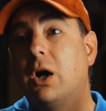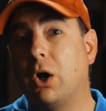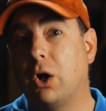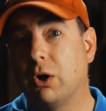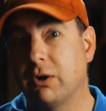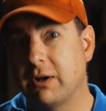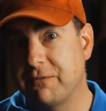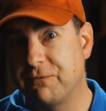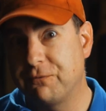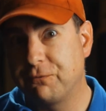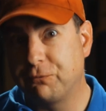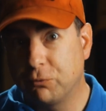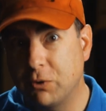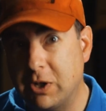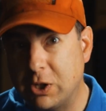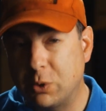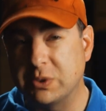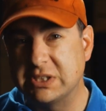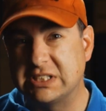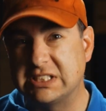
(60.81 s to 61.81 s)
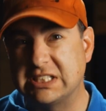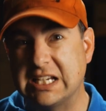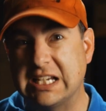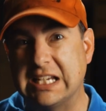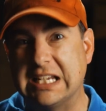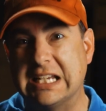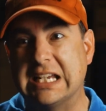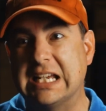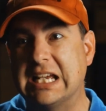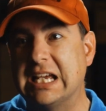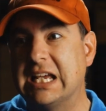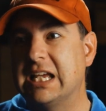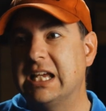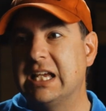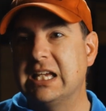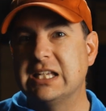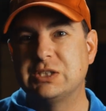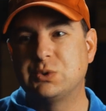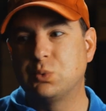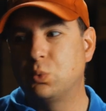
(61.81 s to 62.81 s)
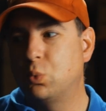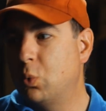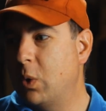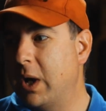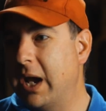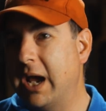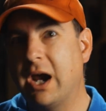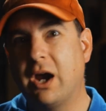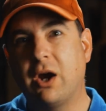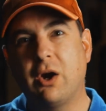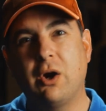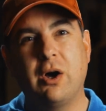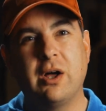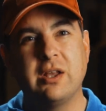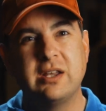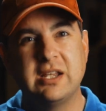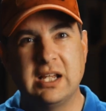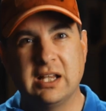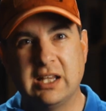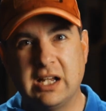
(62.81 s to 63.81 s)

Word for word: RF frequency is where on the